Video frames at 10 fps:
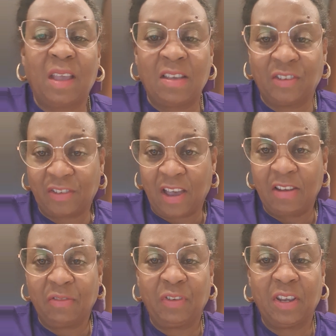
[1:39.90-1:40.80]
I just
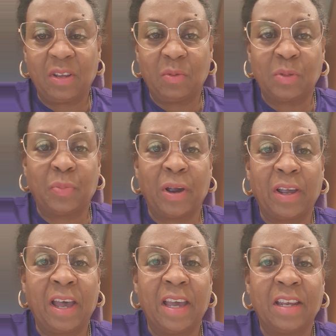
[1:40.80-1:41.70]
kind of figured it was
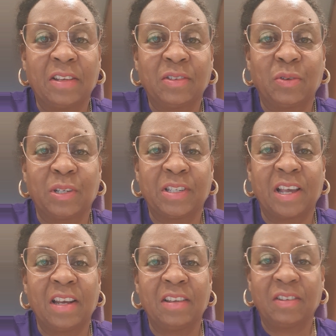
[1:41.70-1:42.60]
bronchitis or a
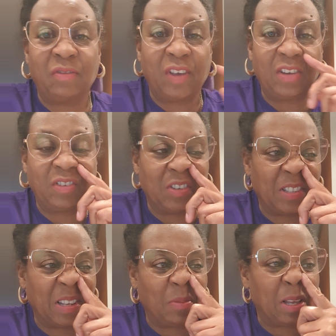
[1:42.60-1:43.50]
sinus infection or
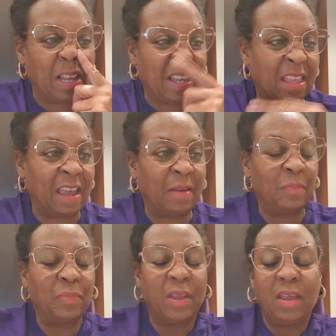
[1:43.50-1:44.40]
something like that.
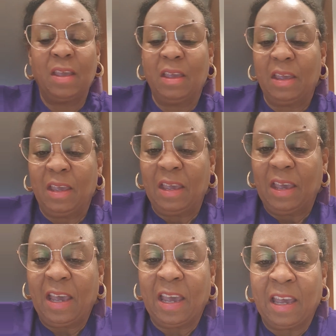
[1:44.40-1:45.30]

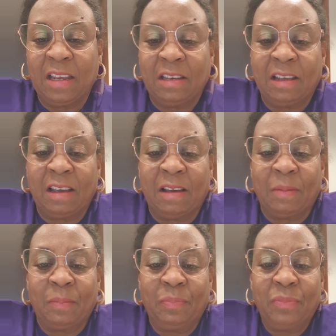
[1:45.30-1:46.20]
And,
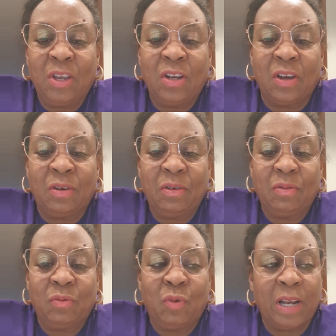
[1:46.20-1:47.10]

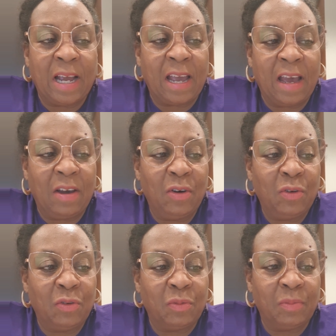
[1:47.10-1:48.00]
when I got
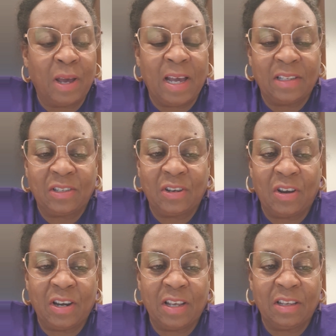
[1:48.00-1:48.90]
home, I
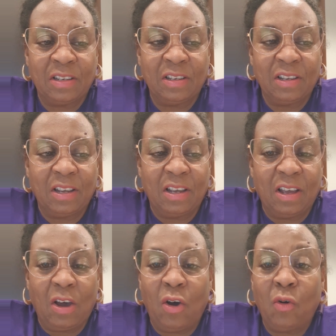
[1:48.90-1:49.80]
started
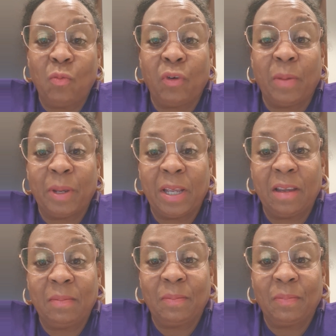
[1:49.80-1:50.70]
home
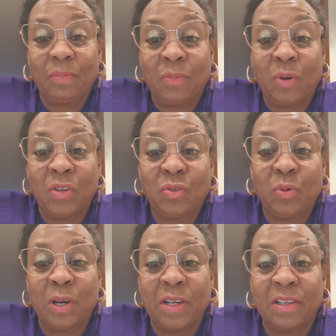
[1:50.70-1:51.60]
remedy, which
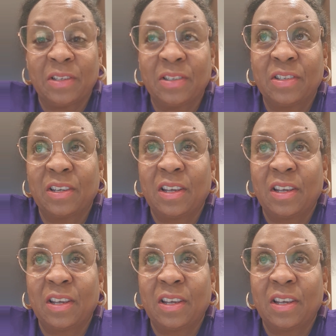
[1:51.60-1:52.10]
was,